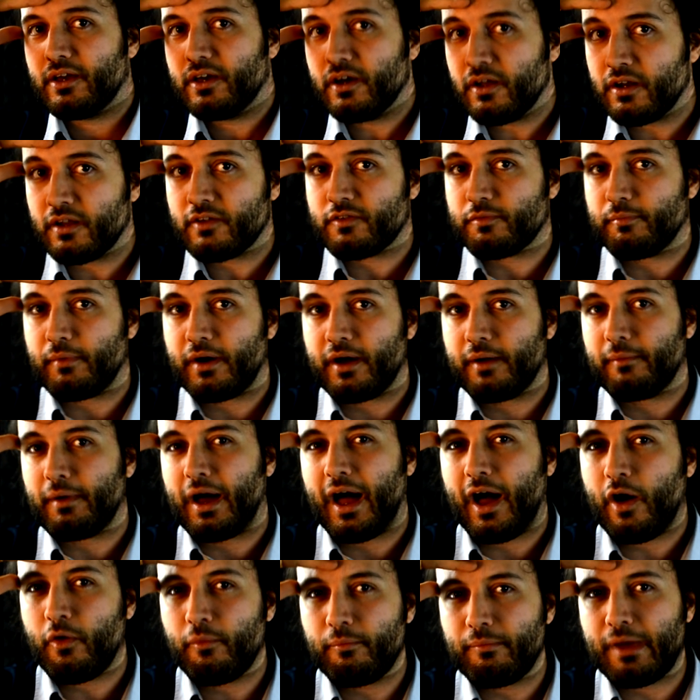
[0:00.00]
goodness, my,
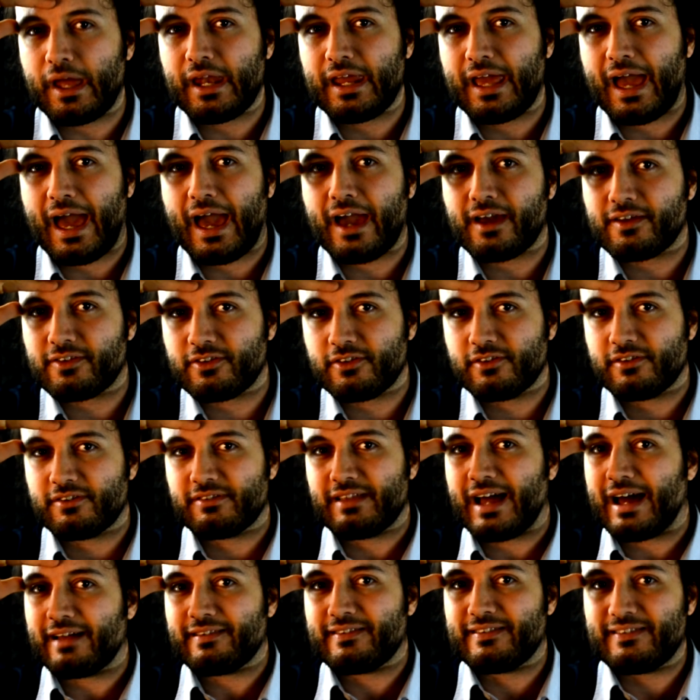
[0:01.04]
how many accents
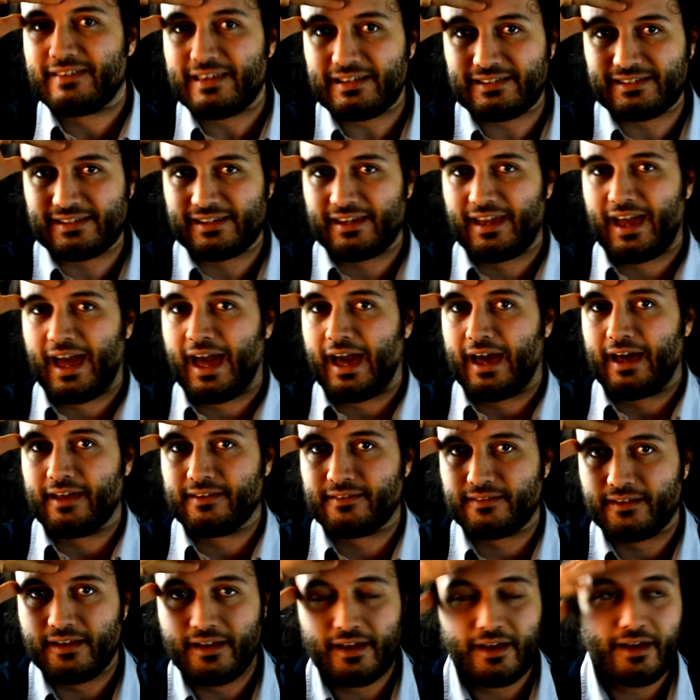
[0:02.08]
that city has,